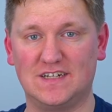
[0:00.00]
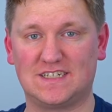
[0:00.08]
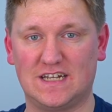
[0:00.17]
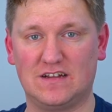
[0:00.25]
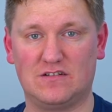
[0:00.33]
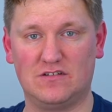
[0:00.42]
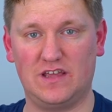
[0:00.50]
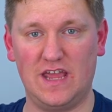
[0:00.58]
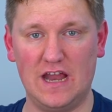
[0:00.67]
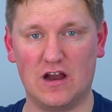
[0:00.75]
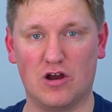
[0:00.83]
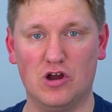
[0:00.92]
single
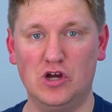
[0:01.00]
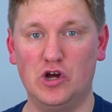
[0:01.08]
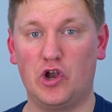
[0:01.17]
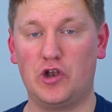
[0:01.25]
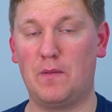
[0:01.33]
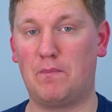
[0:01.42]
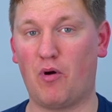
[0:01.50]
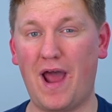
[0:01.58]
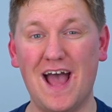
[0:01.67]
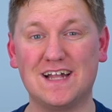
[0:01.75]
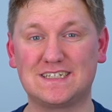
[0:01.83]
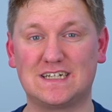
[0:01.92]
year,
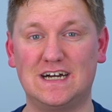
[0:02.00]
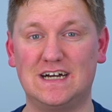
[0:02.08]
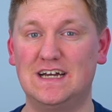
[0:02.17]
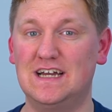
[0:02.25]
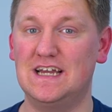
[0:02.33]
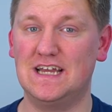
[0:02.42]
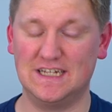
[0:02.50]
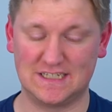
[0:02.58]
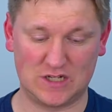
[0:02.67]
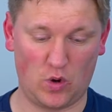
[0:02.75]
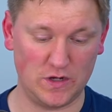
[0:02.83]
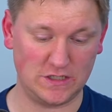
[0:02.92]
Nebraska is
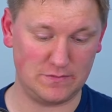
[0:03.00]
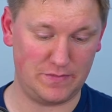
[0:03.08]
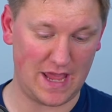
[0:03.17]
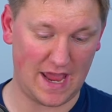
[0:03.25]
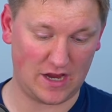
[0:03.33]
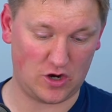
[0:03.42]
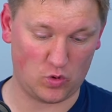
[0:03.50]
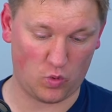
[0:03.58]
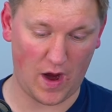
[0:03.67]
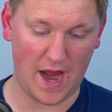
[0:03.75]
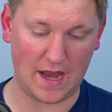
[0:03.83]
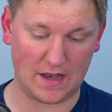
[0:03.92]
going to be a
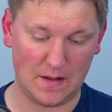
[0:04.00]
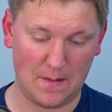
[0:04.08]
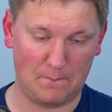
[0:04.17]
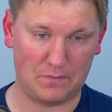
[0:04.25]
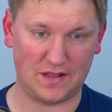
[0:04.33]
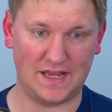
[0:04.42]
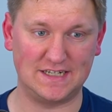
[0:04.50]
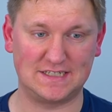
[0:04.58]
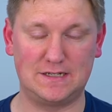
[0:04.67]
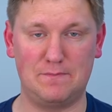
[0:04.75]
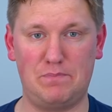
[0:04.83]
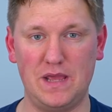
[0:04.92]
great place
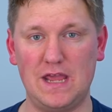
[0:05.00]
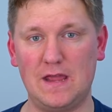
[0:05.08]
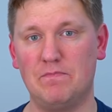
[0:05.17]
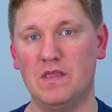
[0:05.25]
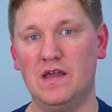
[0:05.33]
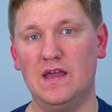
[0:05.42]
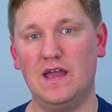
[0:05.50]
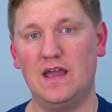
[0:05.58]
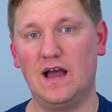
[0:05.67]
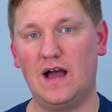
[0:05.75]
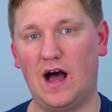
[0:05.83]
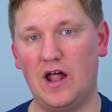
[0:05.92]
to be.
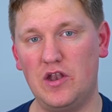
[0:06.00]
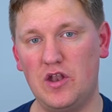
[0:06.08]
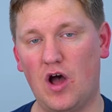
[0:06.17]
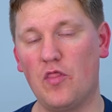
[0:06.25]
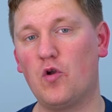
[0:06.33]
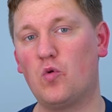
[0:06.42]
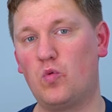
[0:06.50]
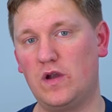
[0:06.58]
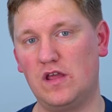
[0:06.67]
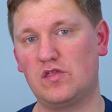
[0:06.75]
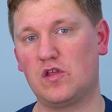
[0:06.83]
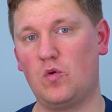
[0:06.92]
Another
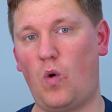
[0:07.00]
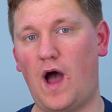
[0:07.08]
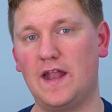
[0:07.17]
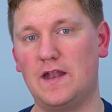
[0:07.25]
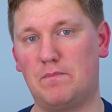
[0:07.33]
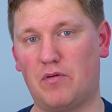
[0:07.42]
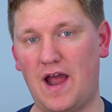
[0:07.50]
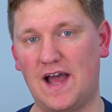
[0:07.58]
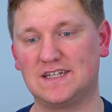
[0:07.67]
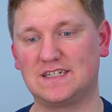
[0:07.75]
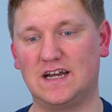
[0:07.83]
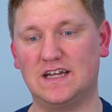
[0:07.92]
reason why
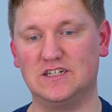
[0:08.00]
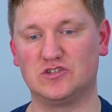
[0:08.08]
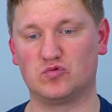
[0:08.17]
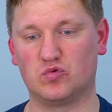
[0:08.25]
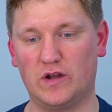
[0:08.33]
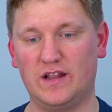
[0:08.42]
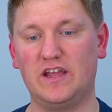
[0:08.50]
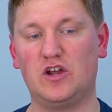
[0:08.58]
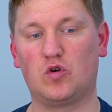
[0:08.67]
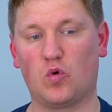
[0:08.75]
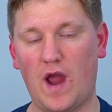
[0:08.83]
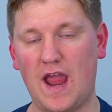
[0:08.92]
Nebraska is really
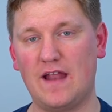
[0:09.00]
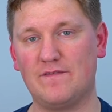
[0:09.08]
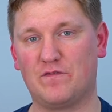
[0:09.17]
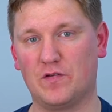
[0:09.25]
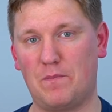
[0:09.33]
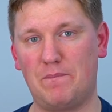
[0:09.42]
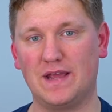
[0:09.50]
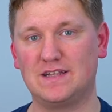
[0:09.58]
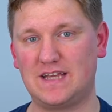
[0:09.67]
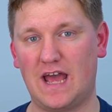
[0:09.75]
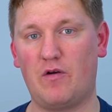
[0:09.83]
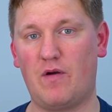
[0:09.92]
great for the Big
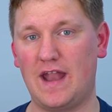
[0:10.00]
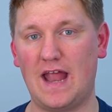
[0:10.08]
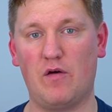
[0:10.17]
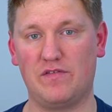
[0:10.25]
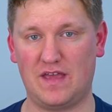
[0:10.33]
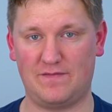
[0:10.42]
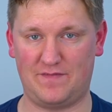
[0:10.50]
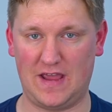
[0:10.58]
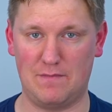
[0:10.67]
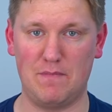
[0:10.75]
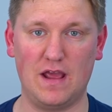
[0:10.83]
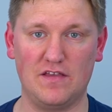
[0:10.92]
Ten right now is that
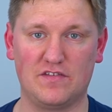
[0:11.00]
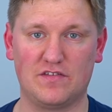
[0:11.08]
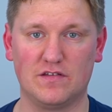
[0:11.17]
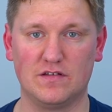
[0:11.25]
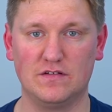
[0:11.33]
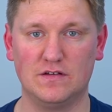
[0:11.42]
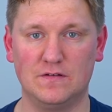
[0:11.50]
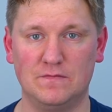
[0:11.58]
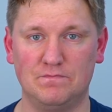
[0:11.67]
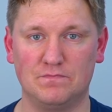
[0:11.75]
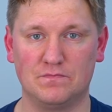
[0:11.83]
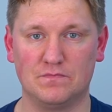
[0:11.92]
fan base.
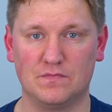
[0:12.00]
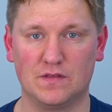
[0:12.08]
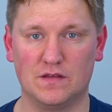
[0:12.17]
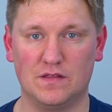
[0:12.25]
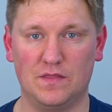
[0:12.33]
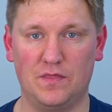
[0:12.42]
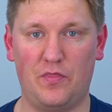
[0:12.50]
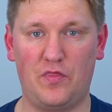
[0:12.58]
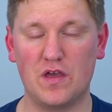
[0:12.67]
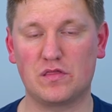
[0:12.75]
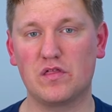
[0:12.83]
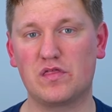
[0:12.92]

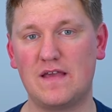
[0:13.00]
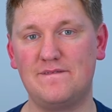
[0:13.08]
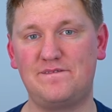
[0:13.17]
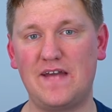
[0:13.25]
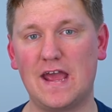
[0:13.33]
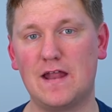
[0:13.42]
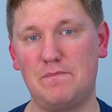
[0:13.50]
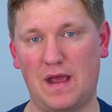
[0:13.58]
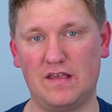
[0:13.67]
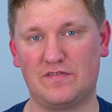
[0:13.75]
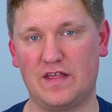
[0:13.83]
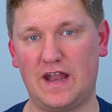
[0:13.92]
This is a fan
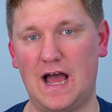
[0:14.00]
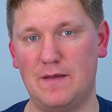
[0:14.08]
base that I